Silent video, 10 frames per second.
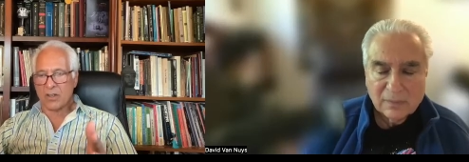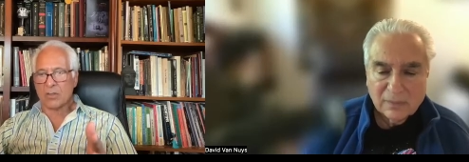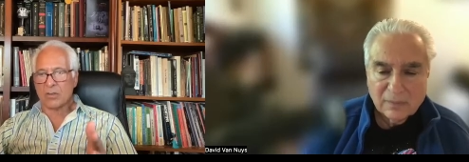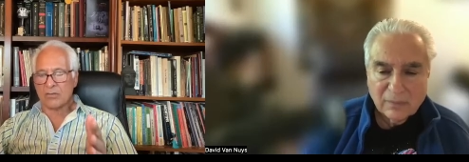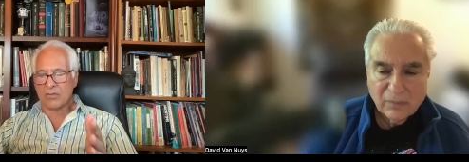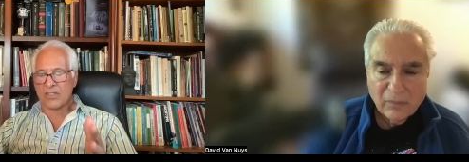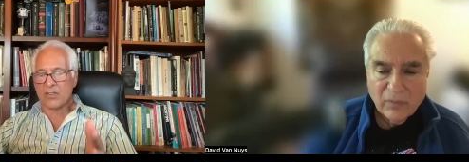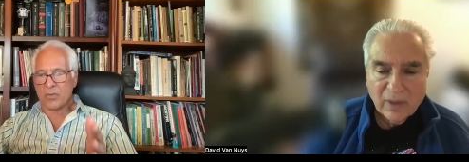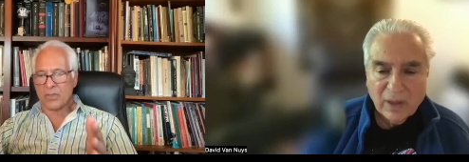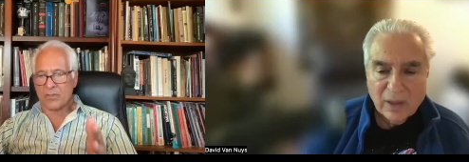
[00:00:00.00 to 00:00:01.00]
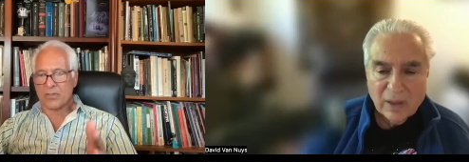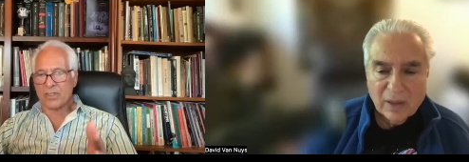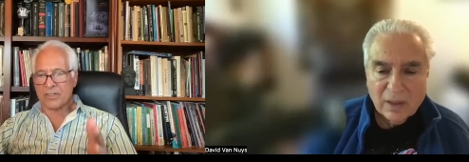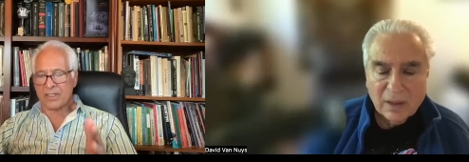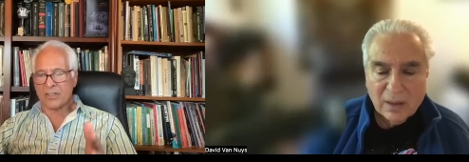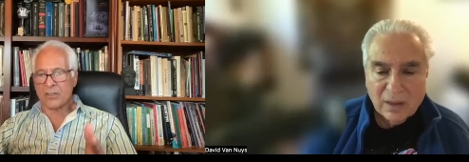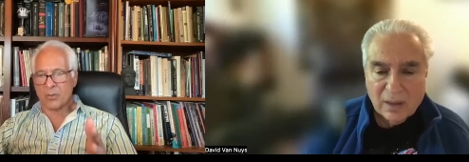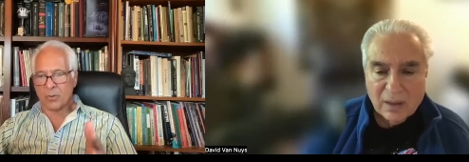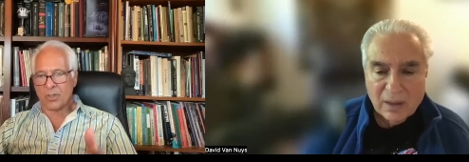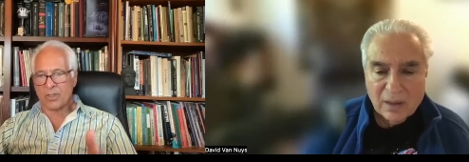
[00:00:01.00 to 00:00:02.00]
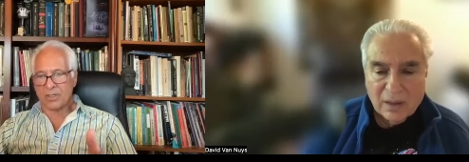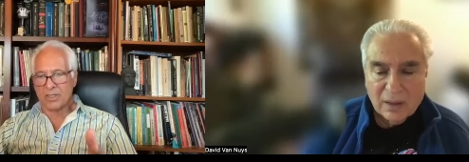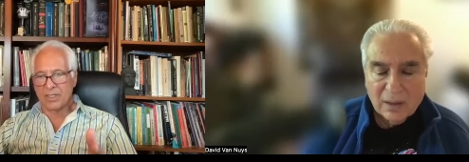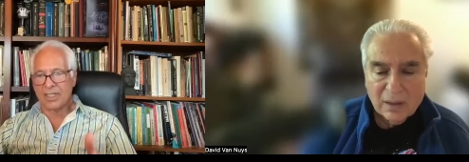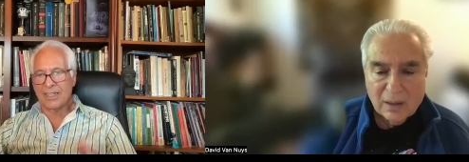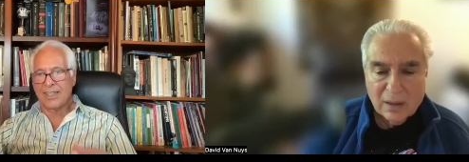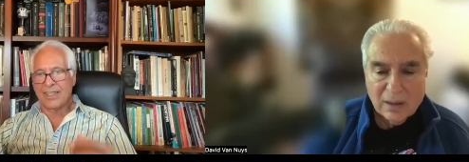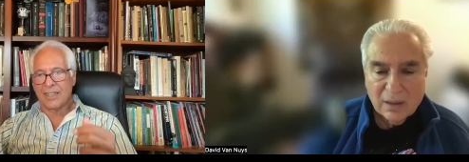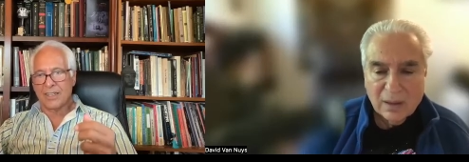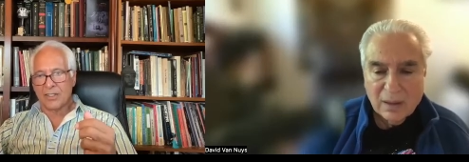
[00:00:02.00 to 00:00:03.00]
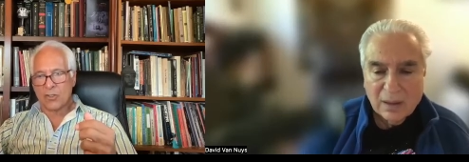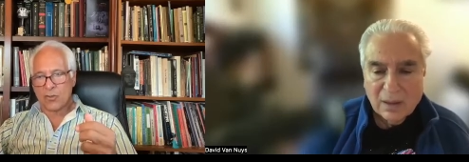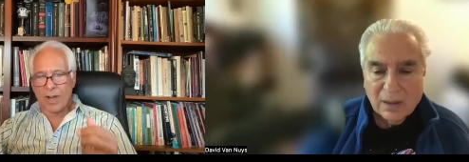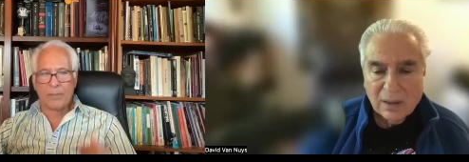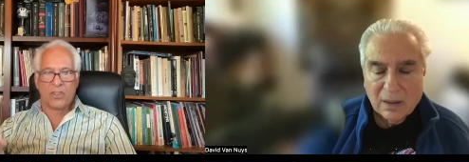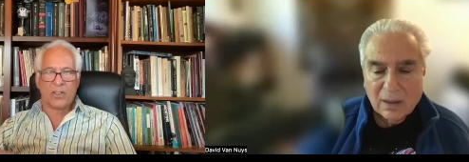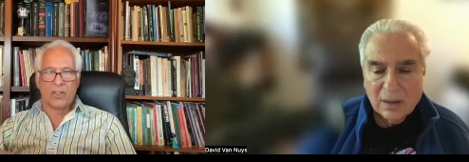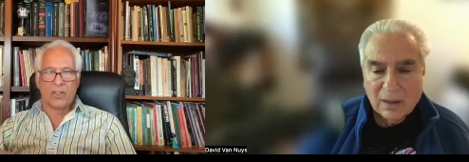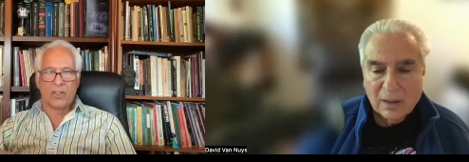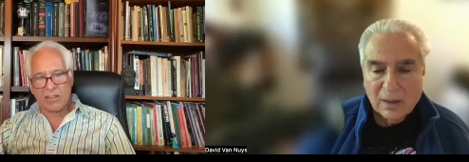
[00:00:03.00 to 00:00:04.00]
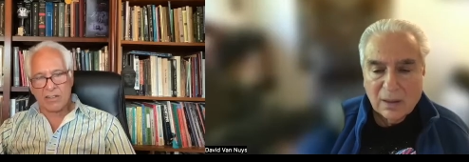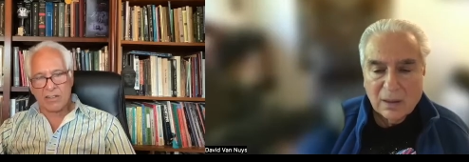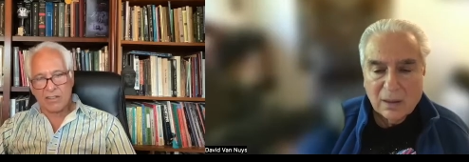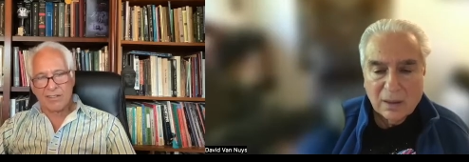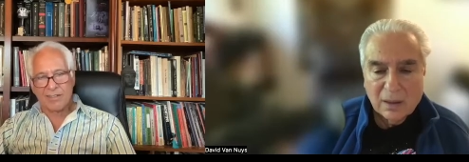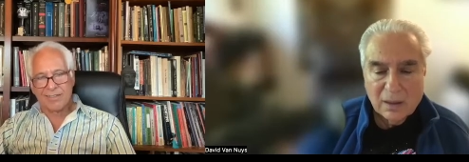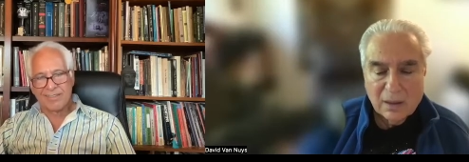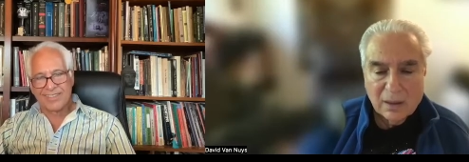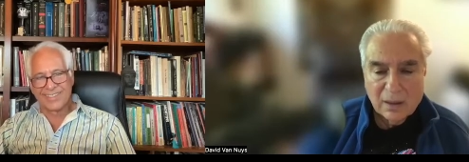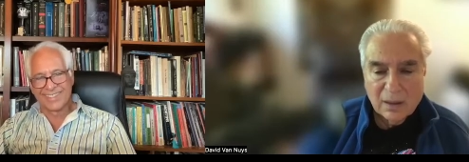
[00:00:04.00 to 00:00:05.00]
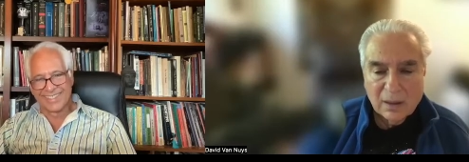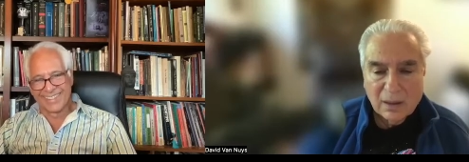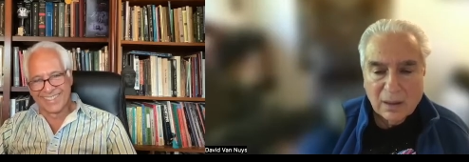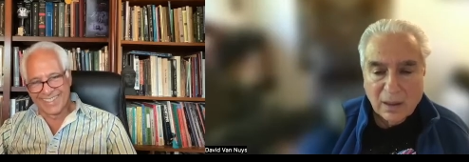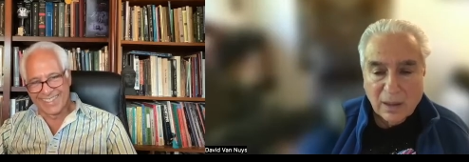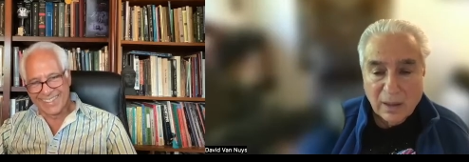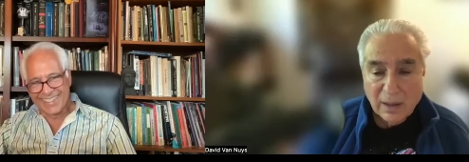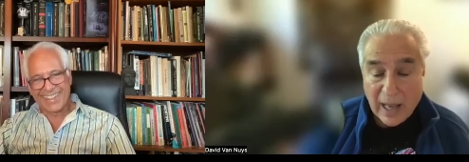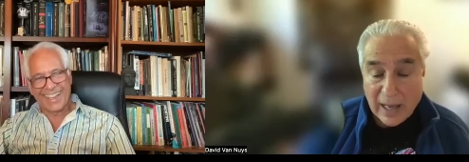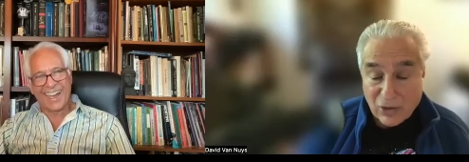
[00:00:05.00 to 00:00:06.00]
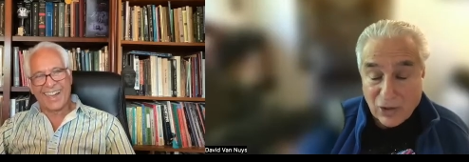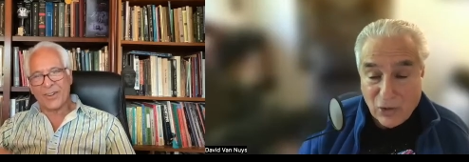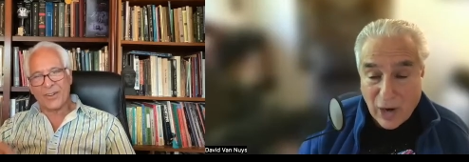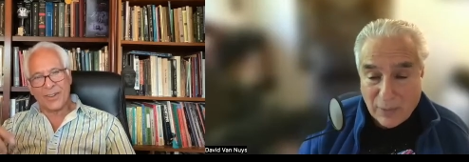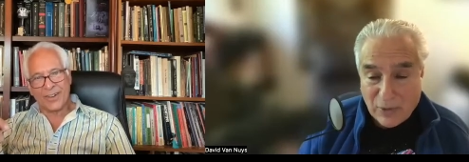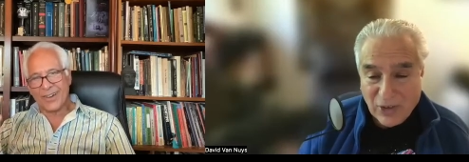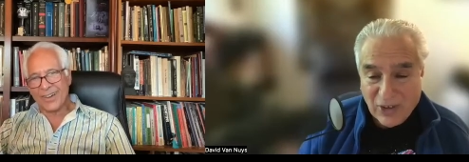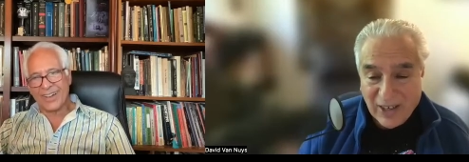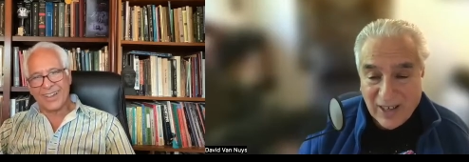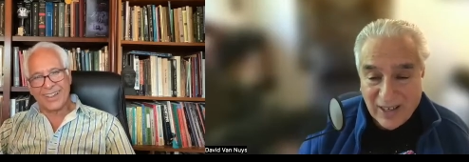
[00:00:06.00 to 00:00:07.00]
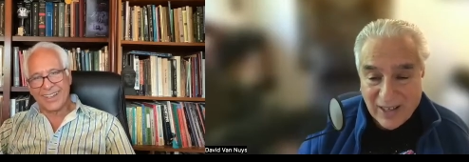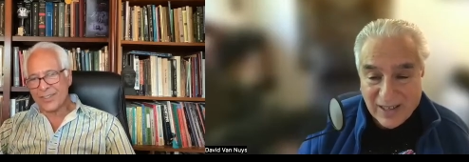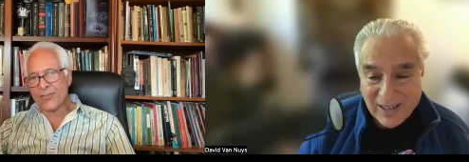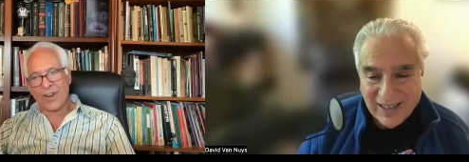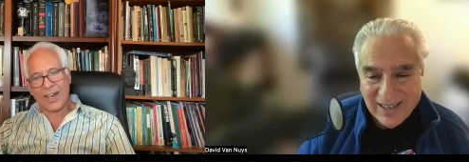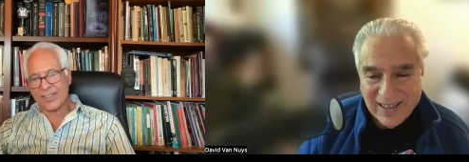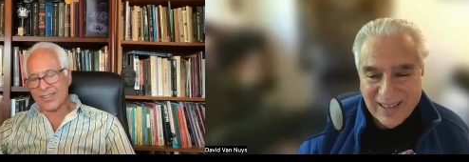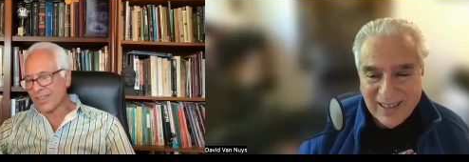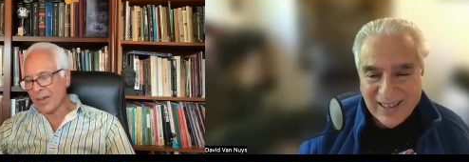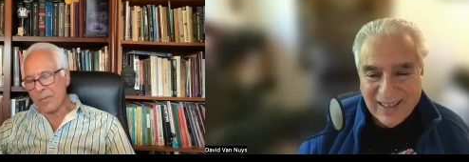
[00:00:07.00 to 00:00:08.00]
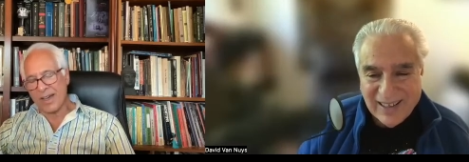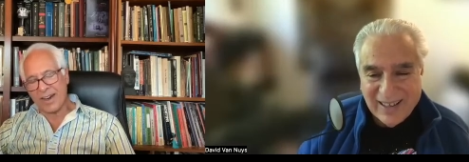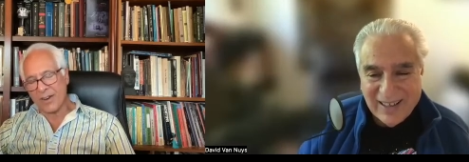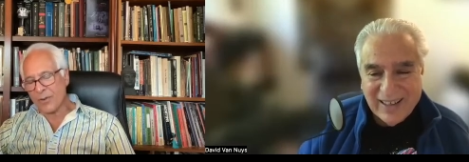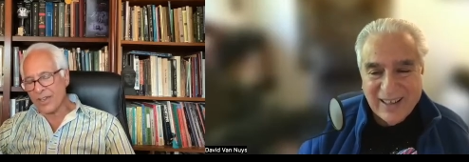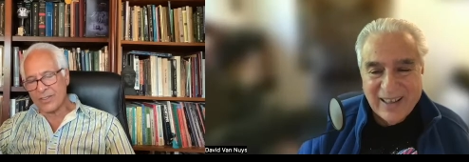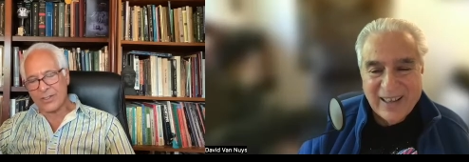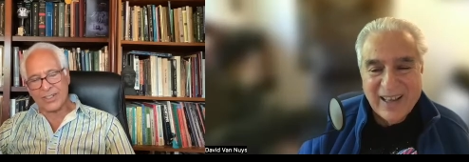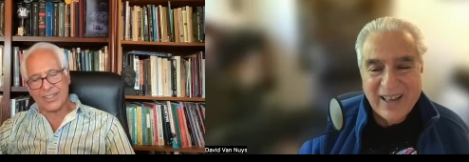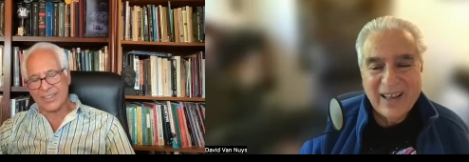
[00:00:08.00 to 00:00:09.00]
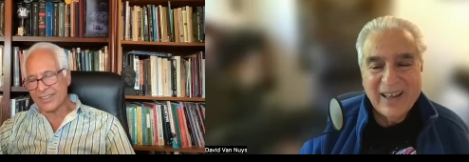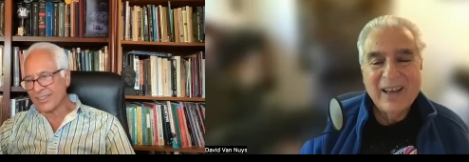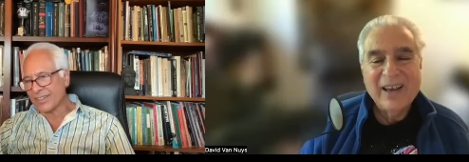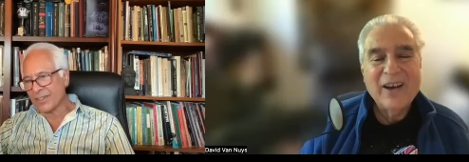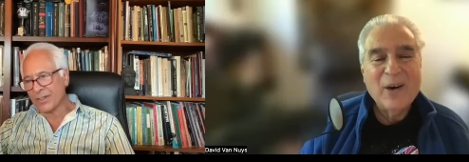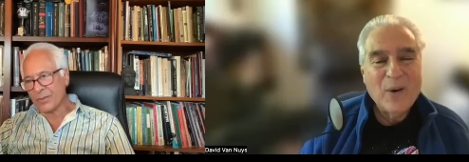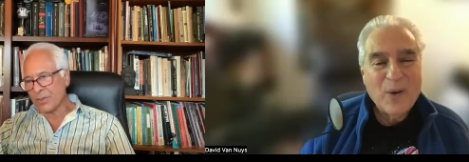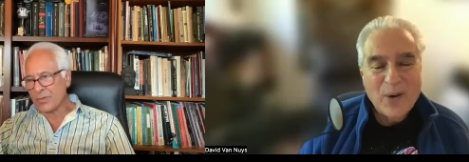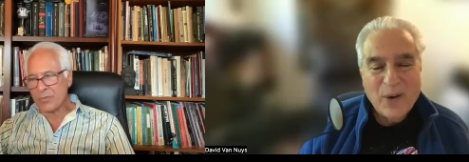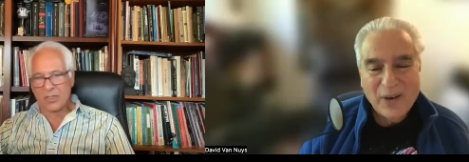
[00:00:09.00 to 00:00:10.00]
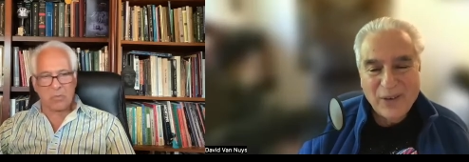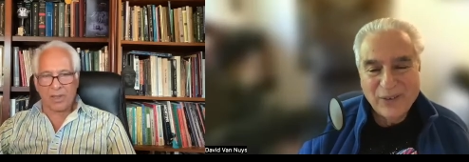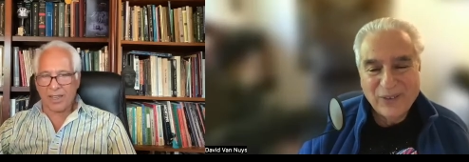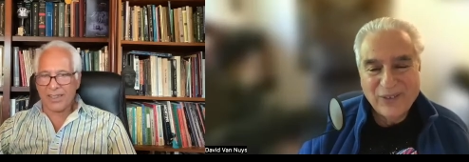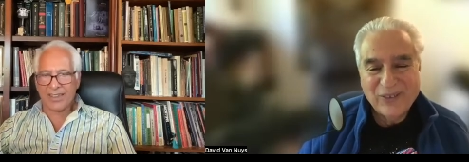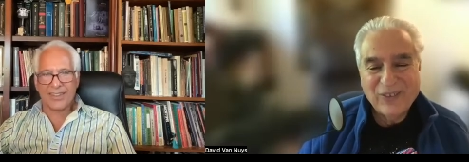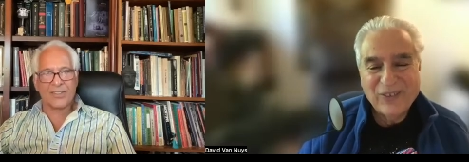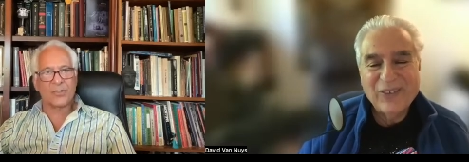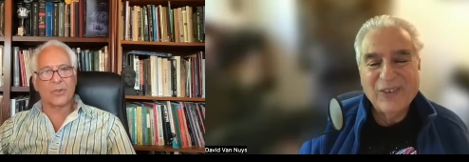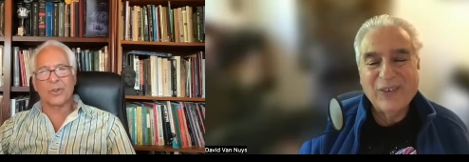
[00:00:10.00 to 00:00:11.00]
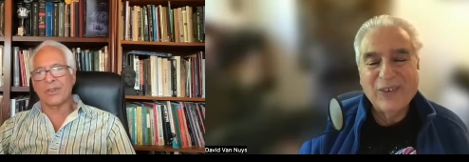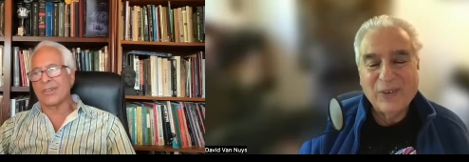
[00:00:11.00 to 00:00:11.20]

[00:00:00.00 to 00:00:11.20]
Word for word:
Speaker 1: Old Recipes for Living in a New World, dropped on her head.
Speaker 2: It actually
Speaker 1: dropped on her head. Somehow or other, it, you know, it was misplaced, or